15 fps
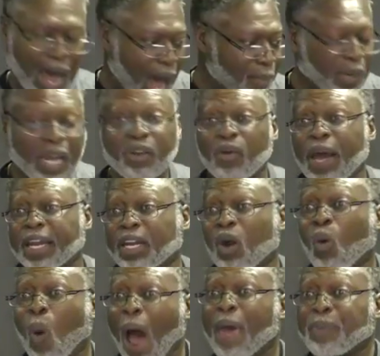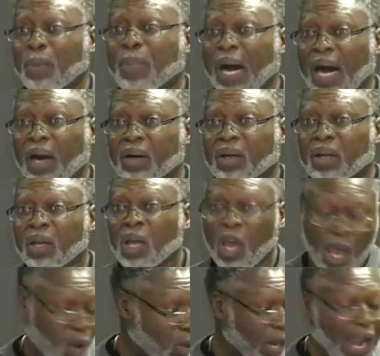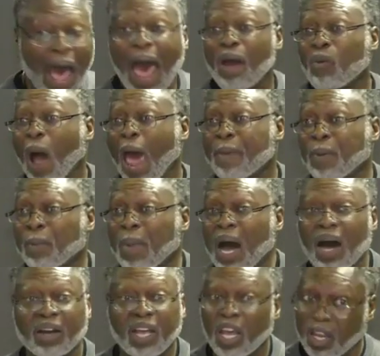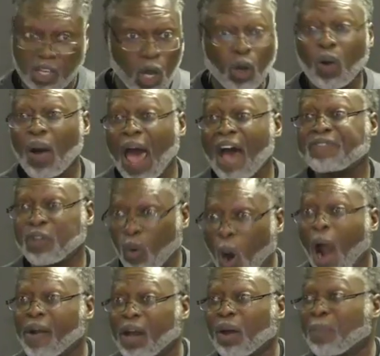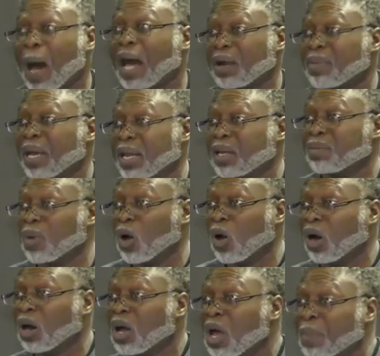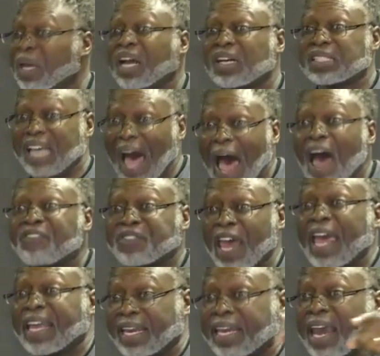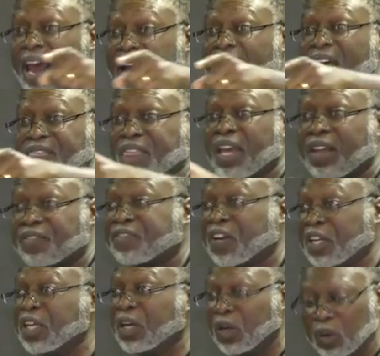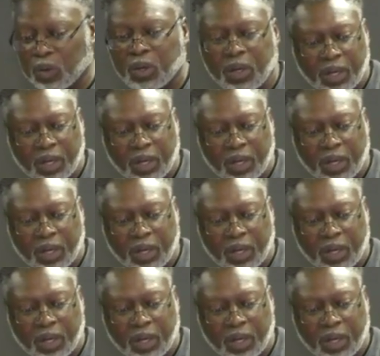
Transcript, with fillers: I'm getting ready to wipe them out. Yeah. And when I wipe them out, you don't have to worry about them anymore because I'm taking care of that thing for you.